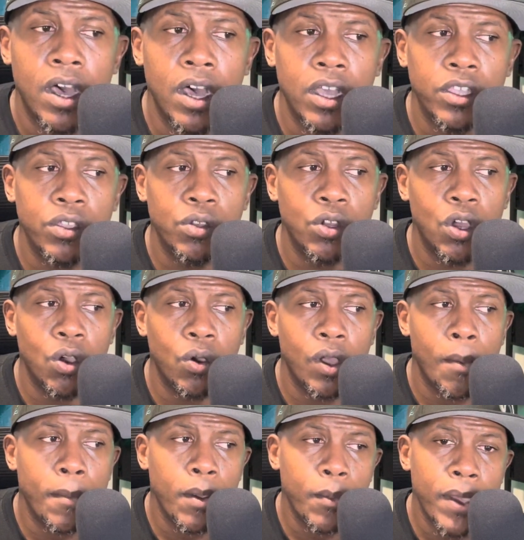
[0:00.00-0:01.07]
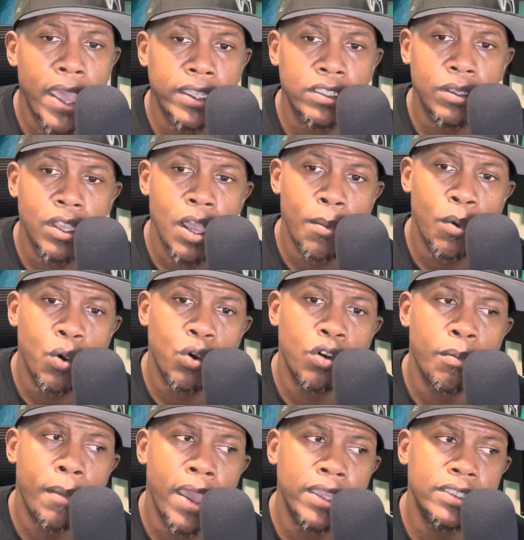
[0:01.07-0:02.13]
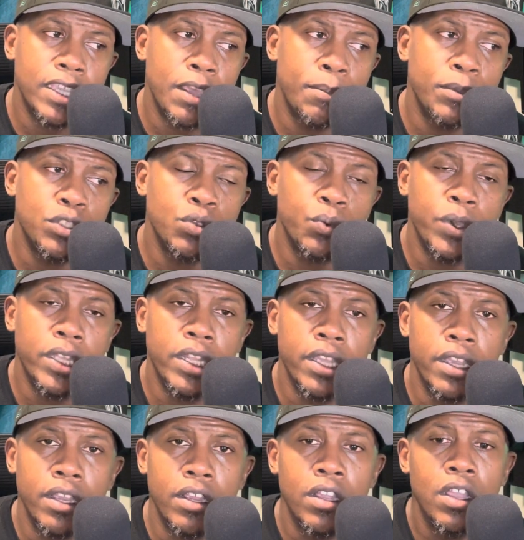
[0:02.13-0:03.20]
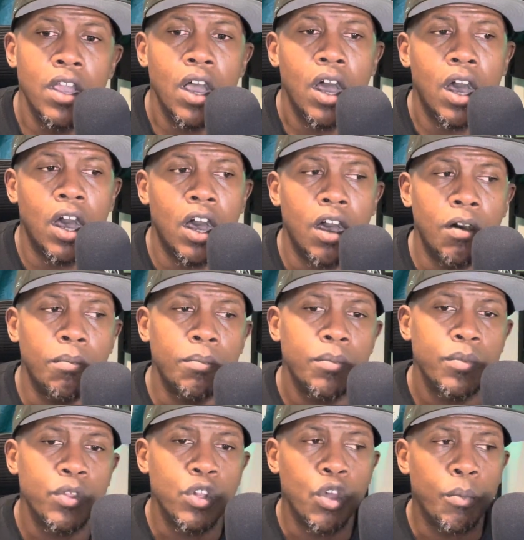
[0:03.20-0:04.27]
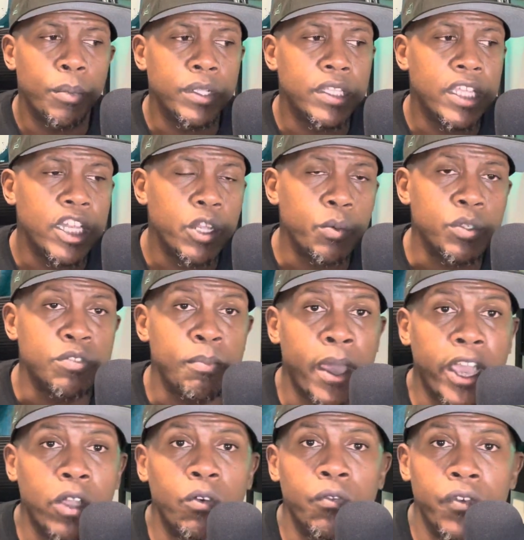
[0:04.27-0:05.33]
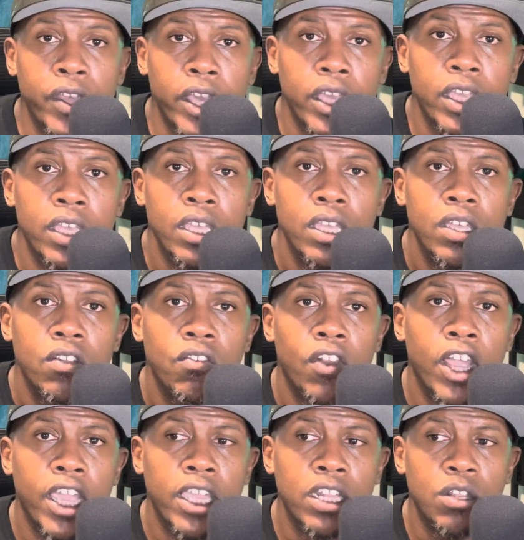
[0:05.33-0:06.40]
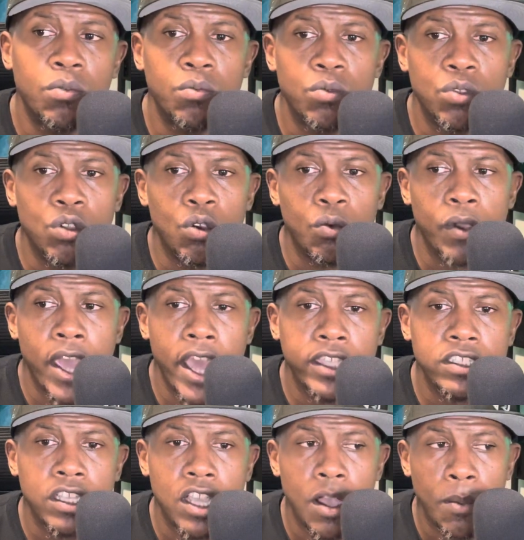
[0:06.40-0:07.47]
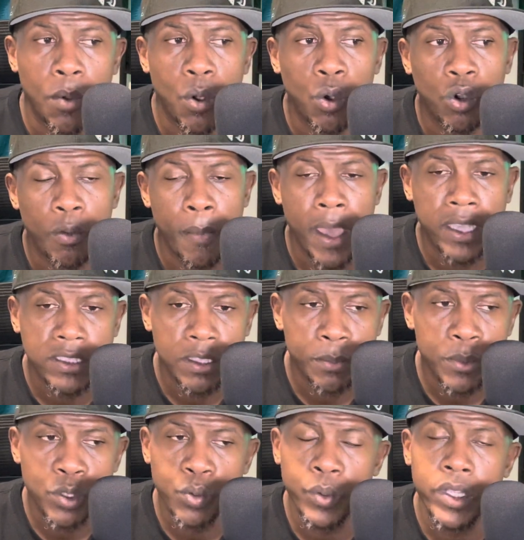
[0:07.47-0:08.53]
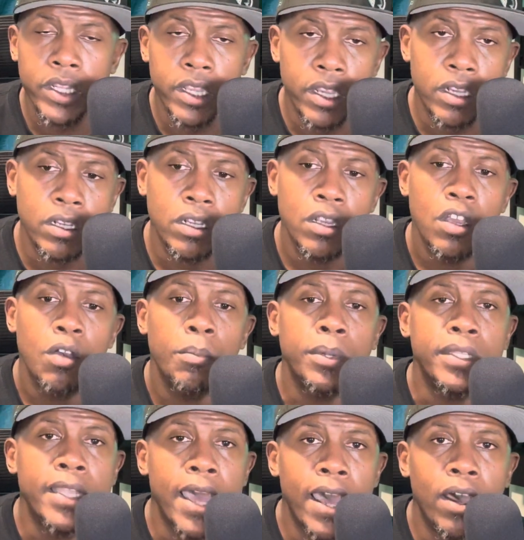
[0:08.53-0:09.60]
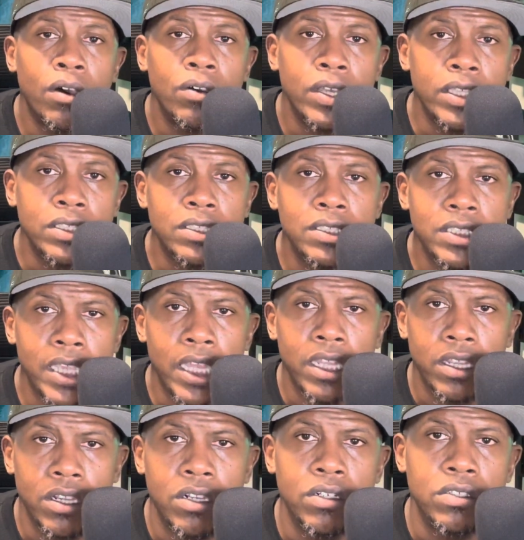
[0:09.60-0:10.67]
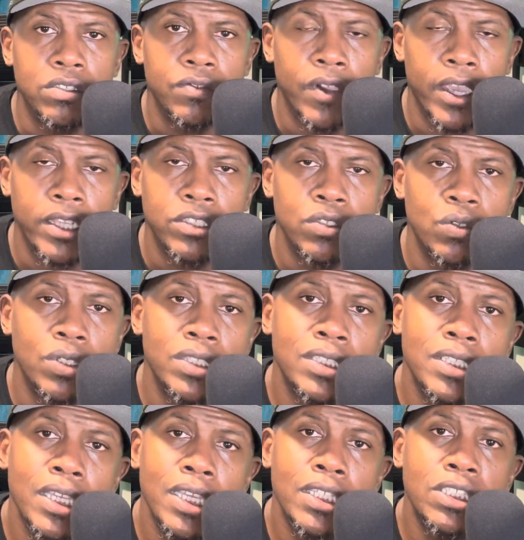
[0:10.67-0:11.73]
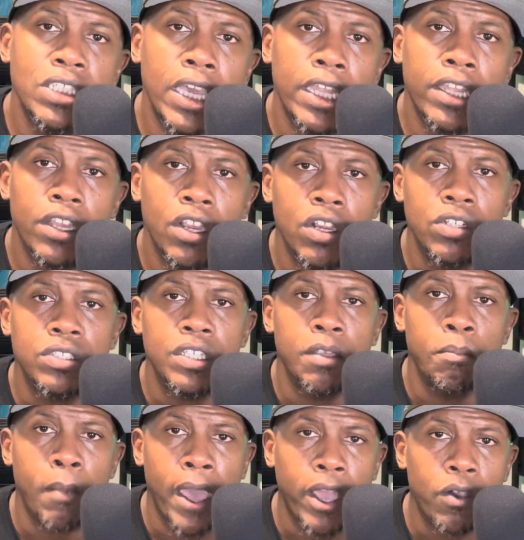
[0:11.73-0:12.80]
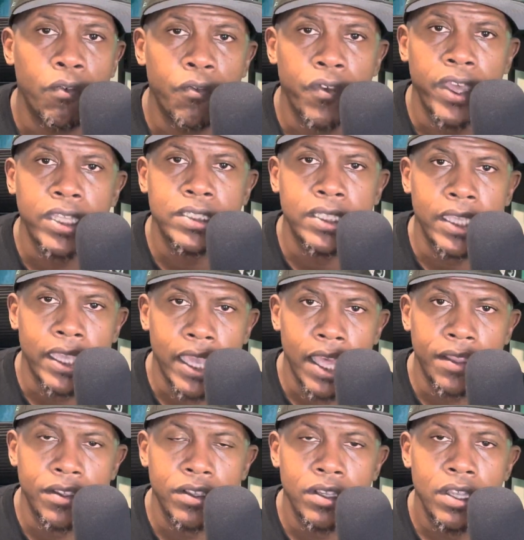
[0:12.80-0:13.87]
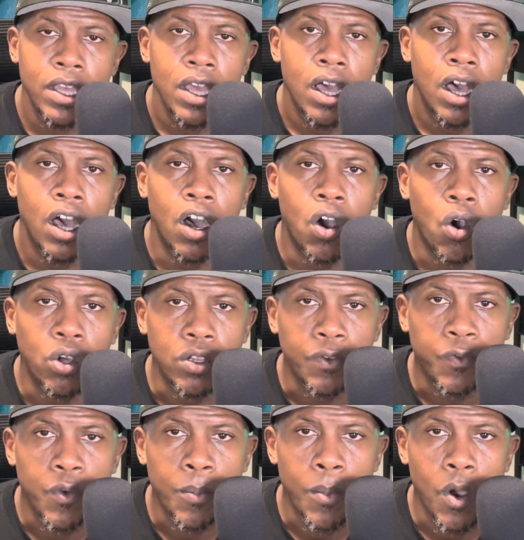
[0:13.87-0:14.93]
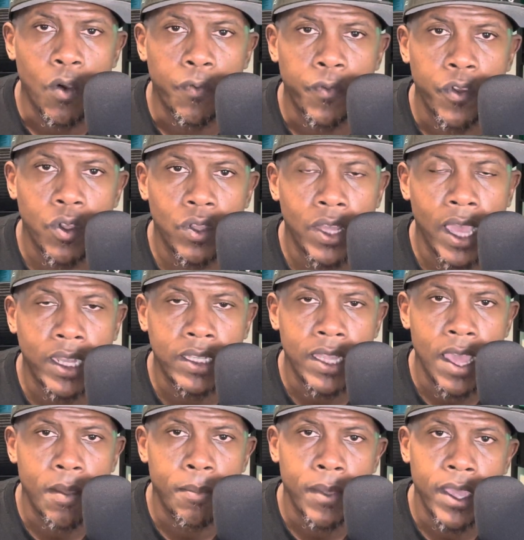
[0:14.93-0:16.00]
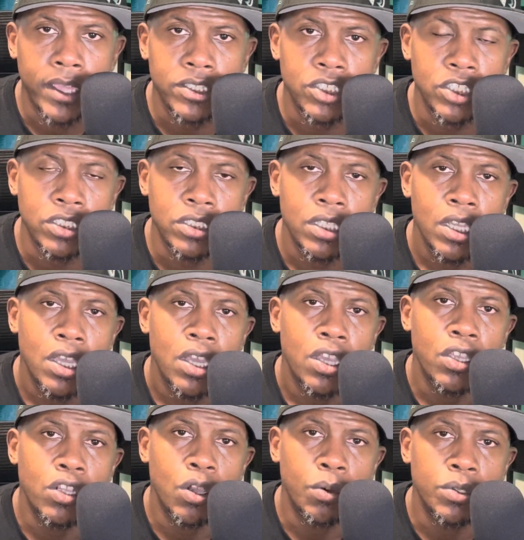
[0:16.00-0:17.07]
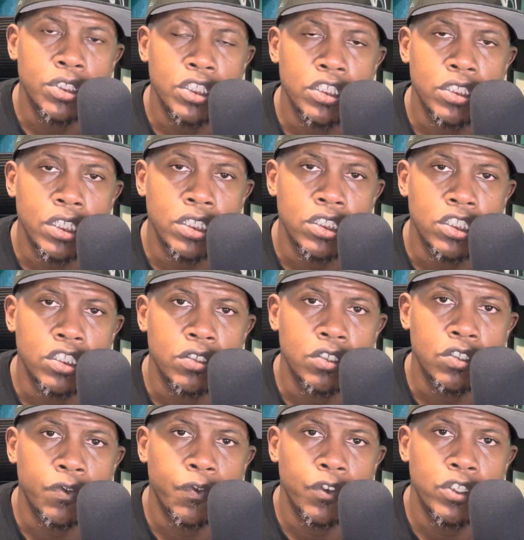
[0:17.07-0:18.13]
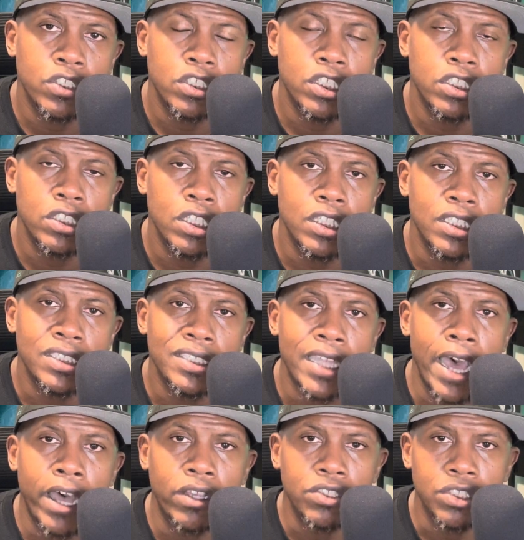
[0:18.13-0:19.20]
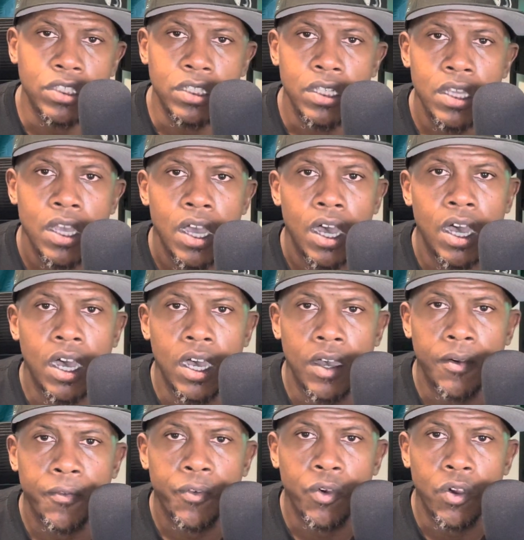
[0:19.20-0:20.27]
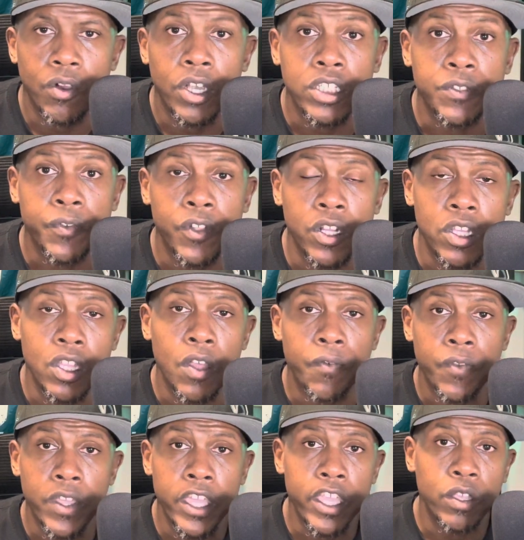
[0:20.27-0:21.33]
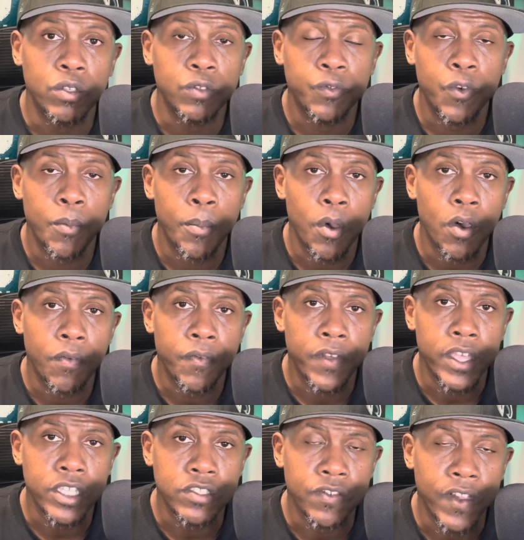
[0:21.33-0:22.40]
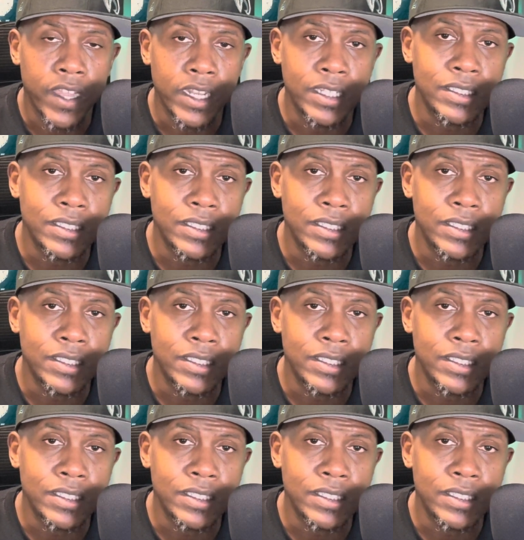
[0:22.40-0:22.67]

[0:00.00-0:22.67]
You know, I mean, we had some couple quarterbacks in between there, you know, but then it was Michael Vick, right? And then, you know, we had some couple quarterbacks in between there, but now it's Jalen Hurts, right? So to see Jalen Hurts and Michael Vick together on the football field like that, man, just, you know, it's just a sense of nostalgia for us Philadelphia Eagles football fans, right?